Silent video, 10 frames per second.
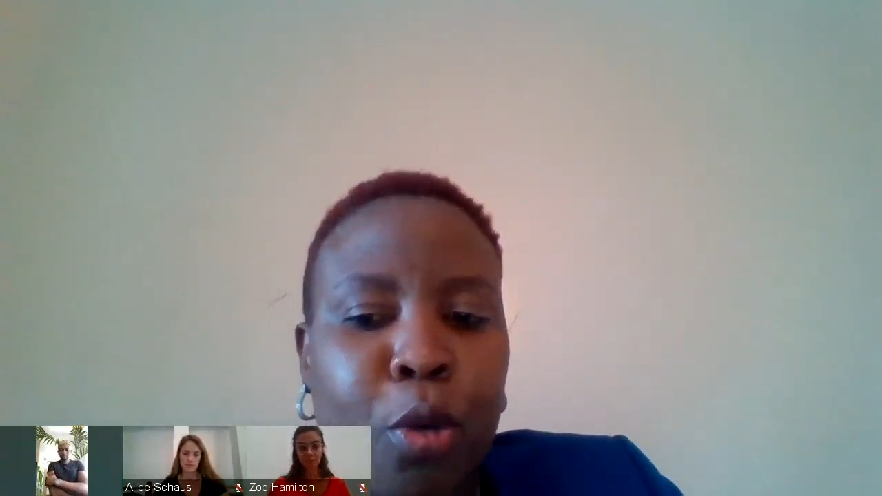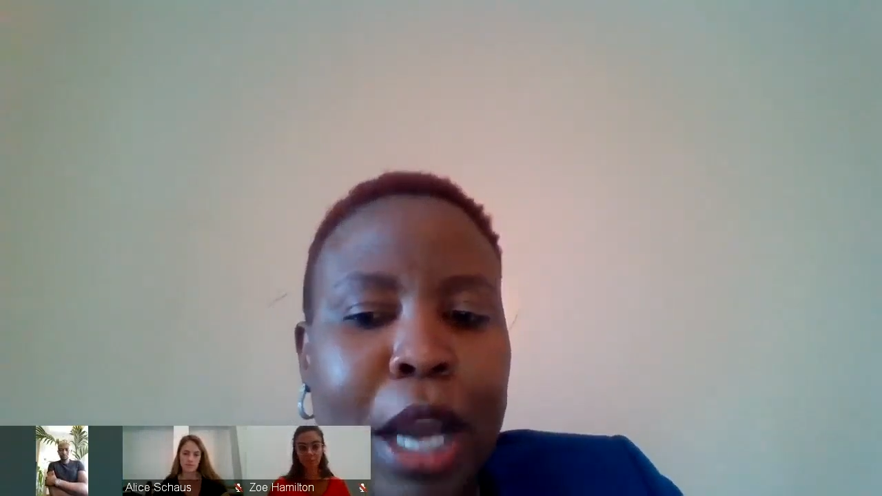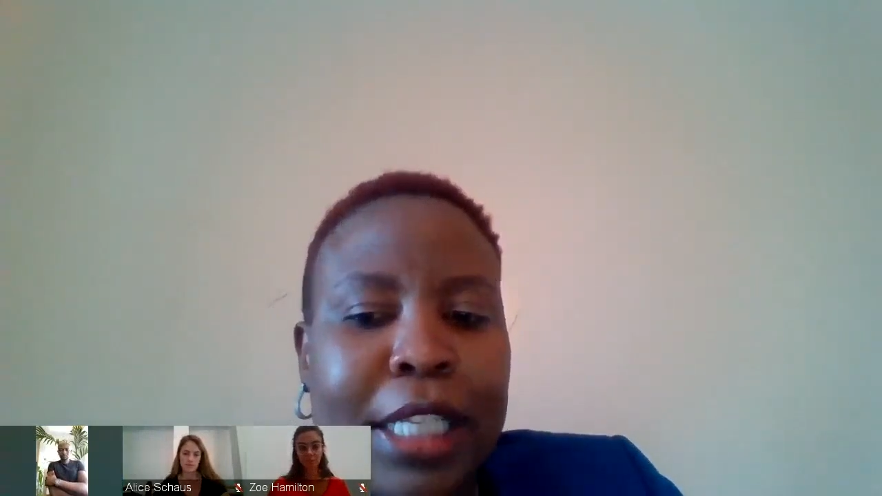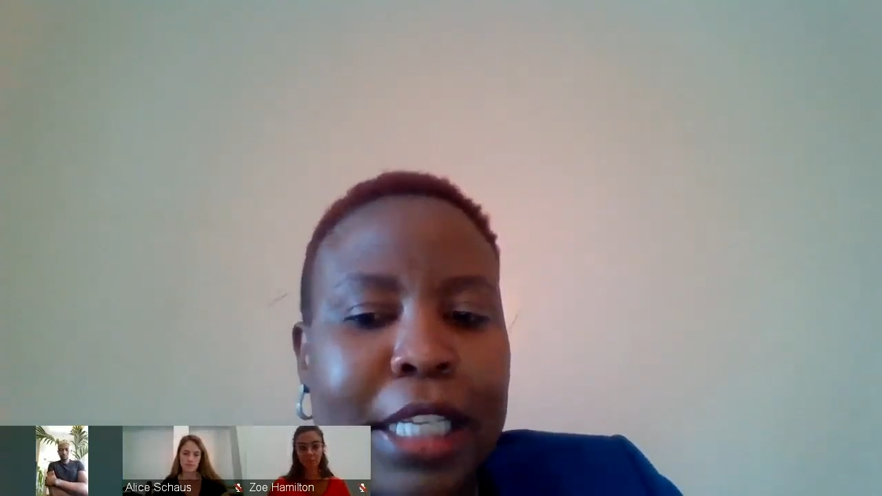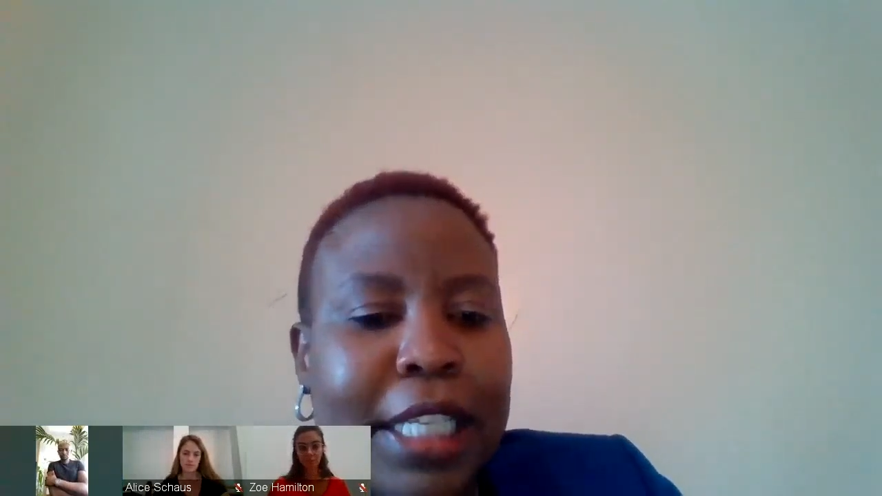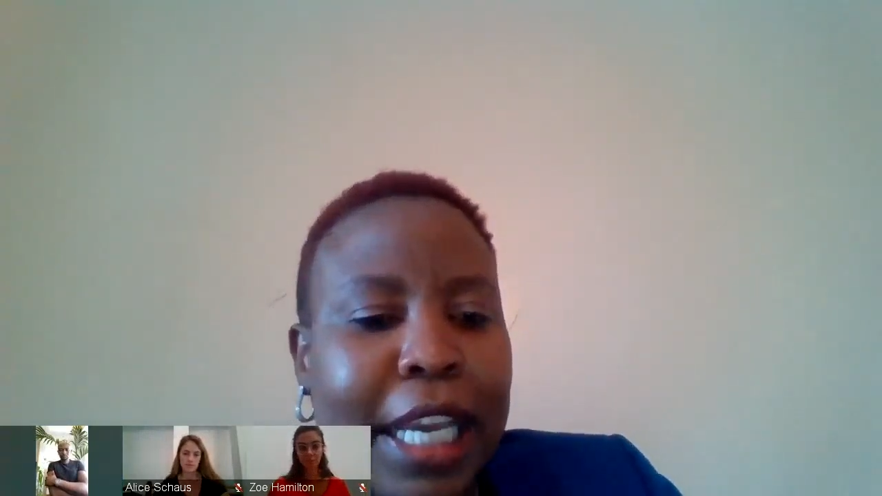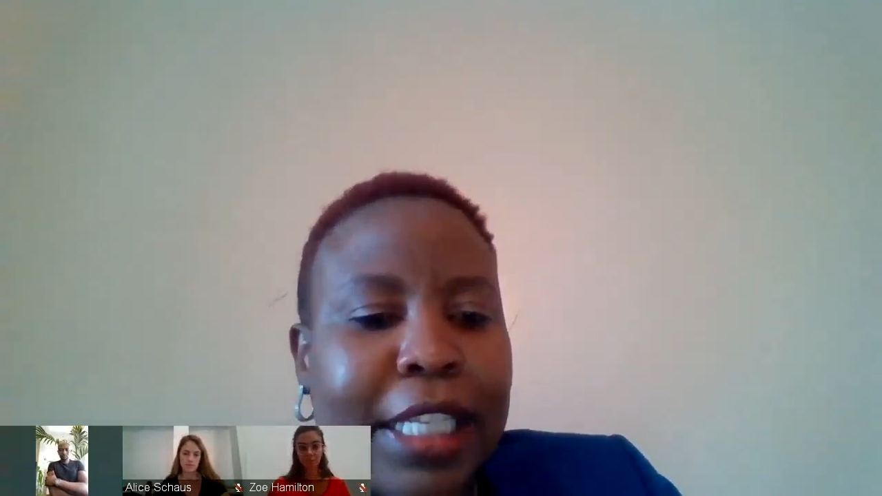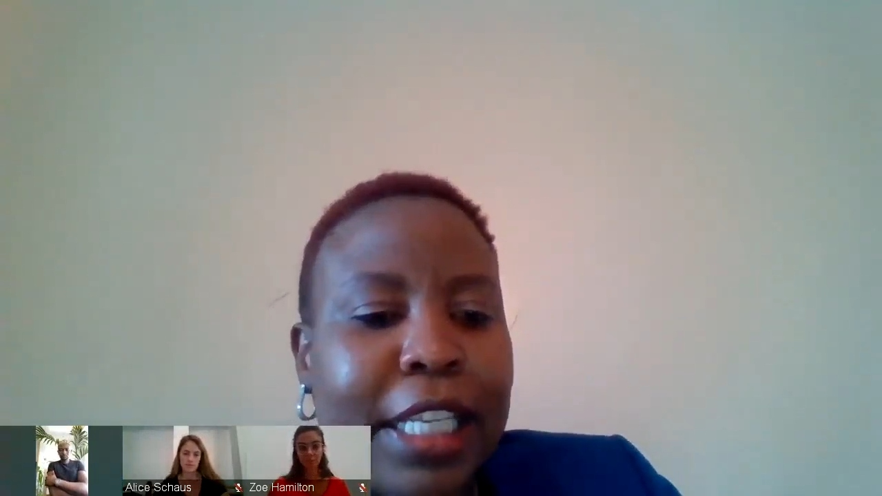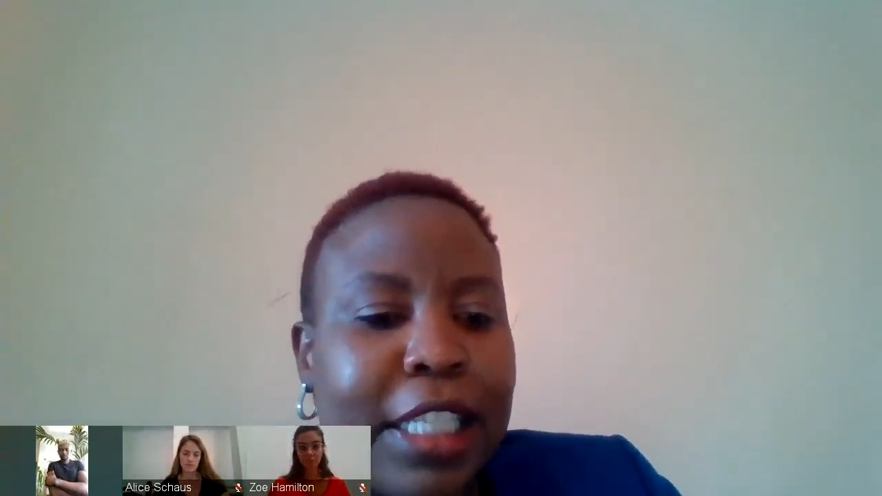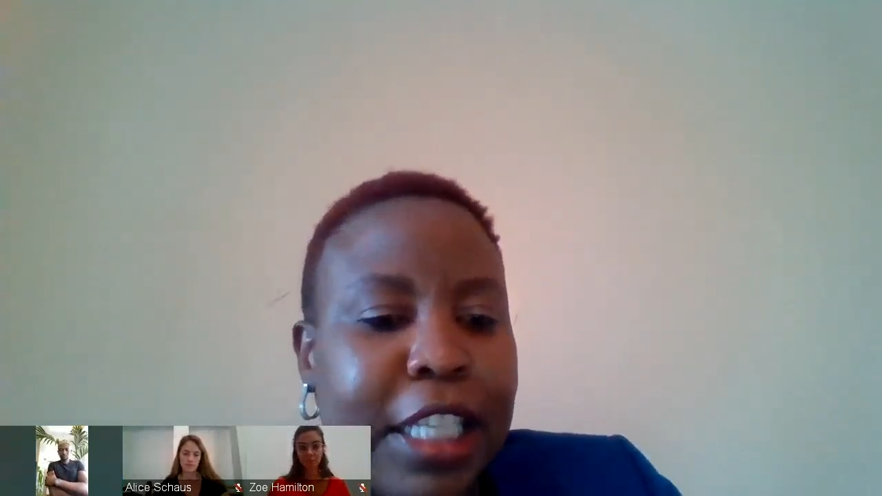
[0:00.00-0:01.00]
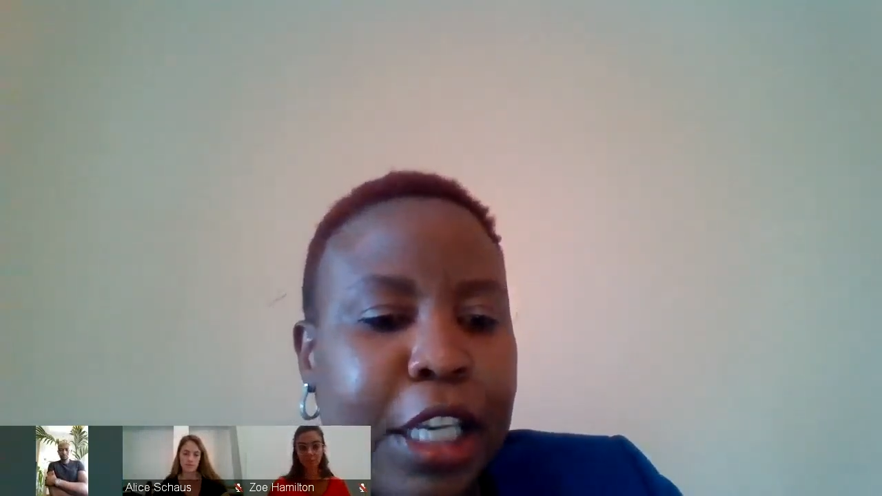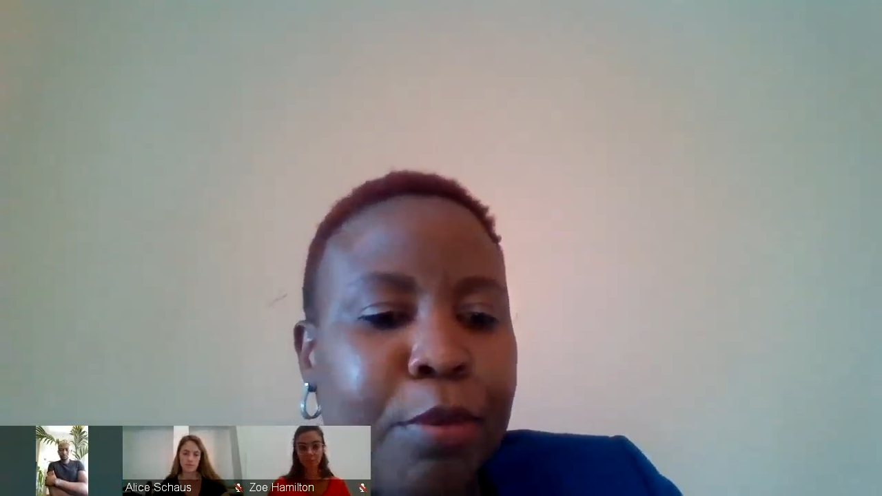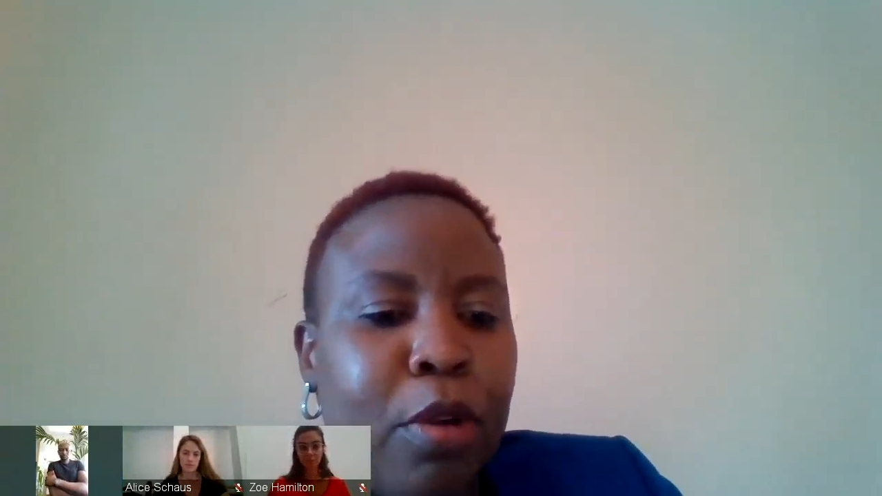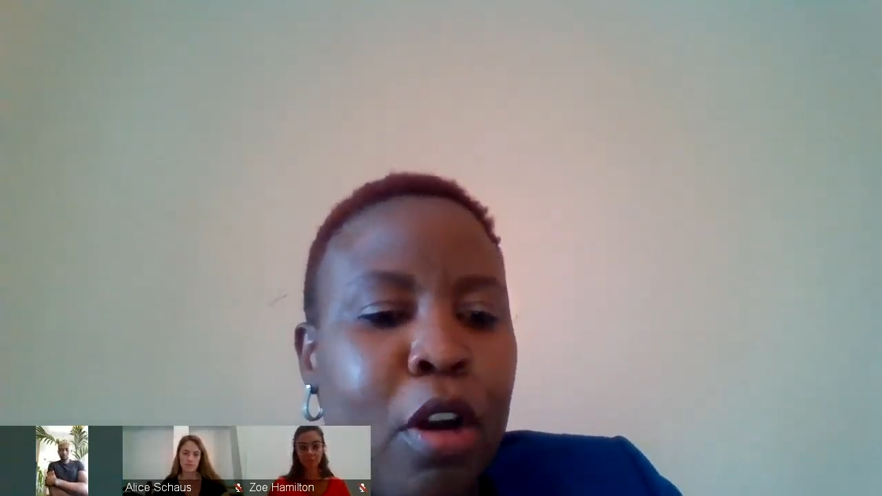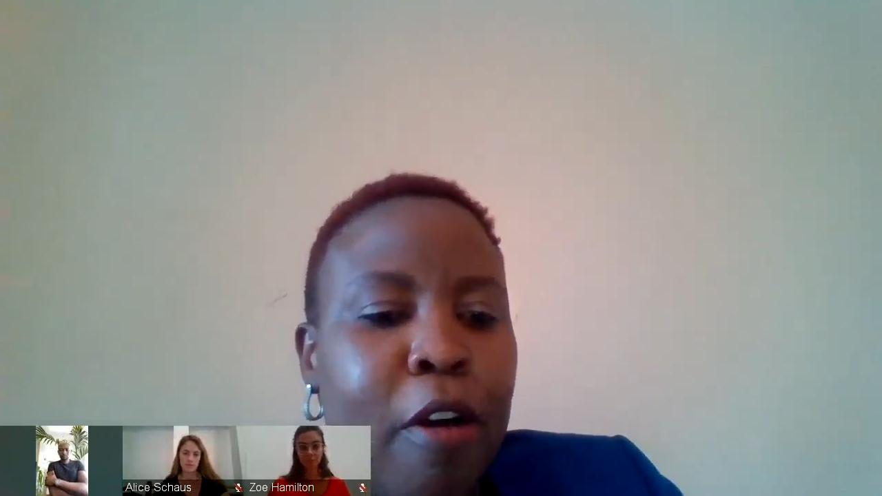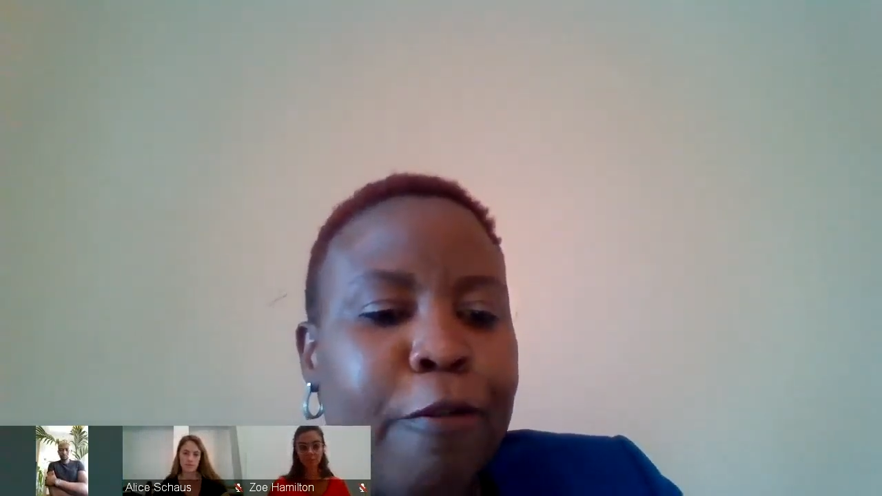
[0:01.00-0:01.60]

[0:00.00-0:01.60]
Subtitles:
to a dedicated team